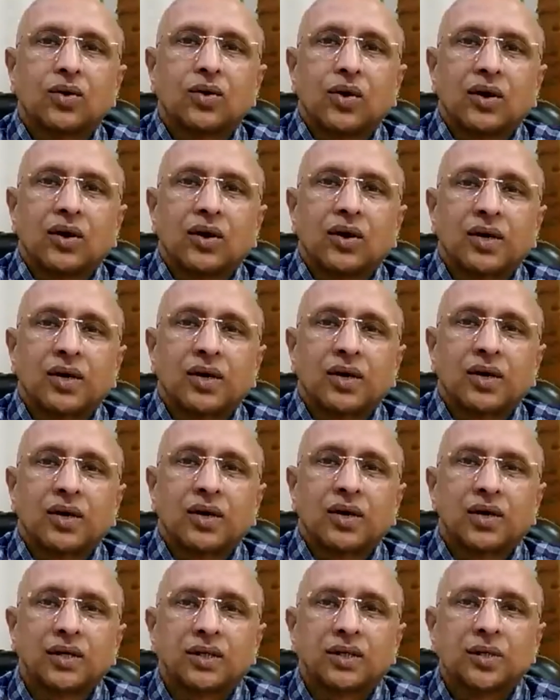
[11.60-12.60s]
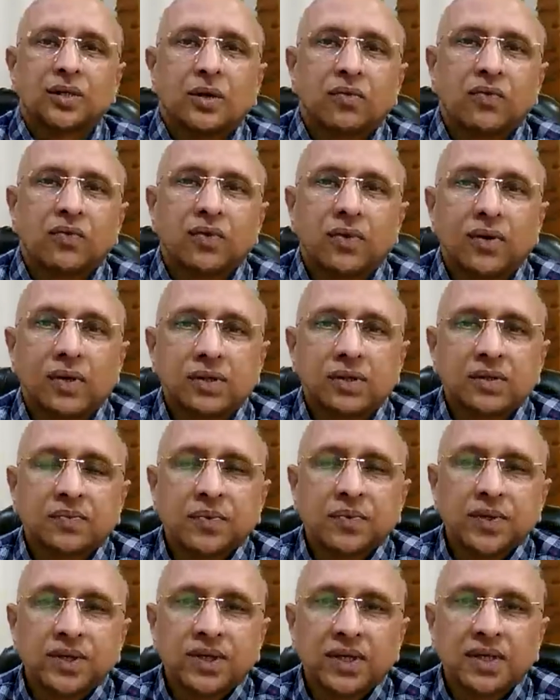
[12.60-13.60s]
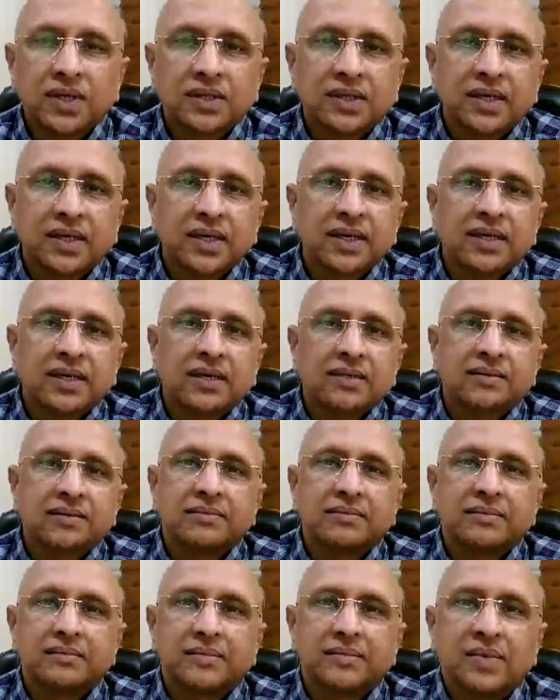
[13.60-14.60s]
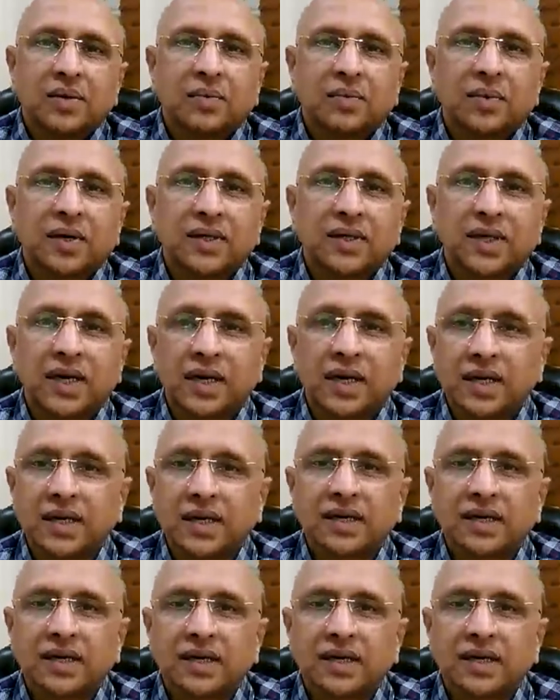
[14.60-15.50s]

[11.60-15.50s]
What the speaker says: On the occasion of auspicious day of ASHADHI